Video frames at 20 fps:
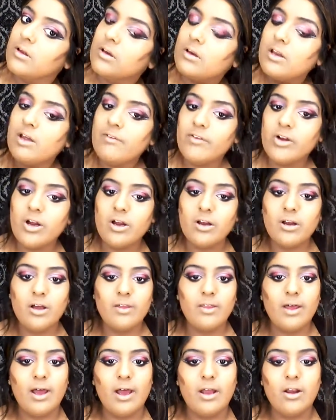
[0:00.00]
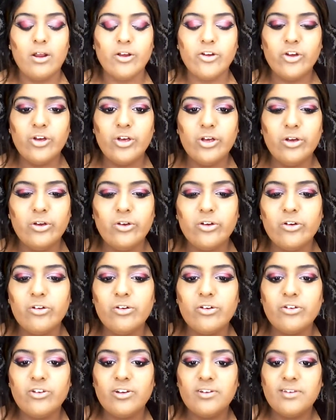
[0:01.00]
Never go like that. Like you, you do
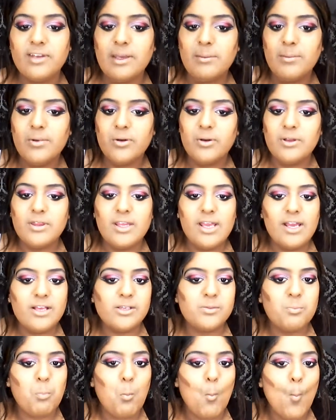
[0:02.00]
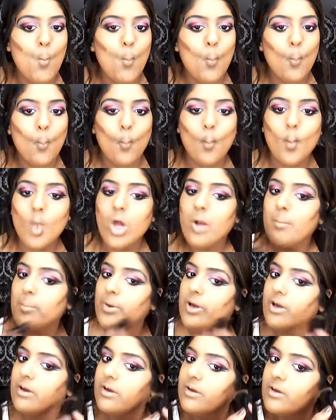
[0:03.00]
usually see me doing this,
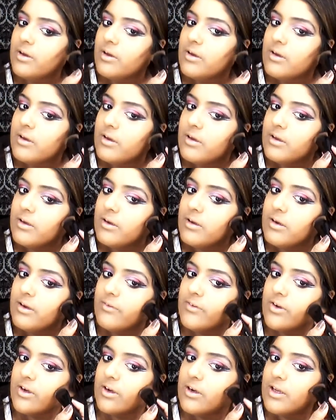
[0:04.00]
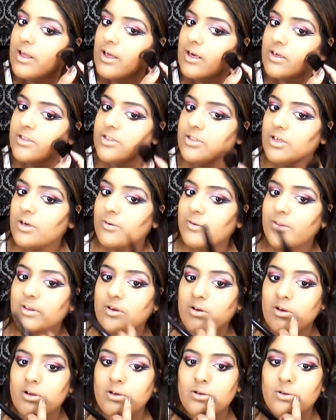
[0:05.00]
but never go like because you don't want the
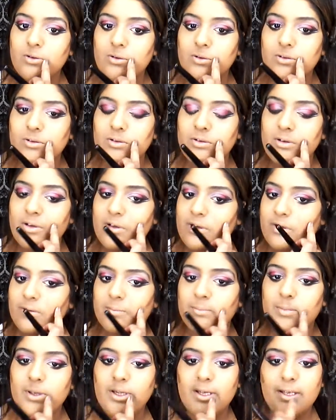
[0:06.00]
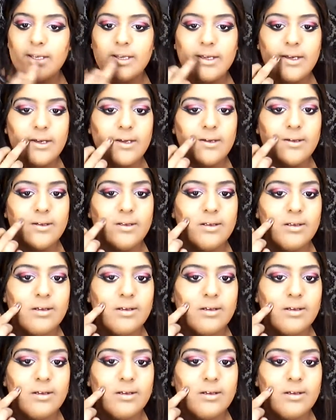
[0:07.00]
contour to like be here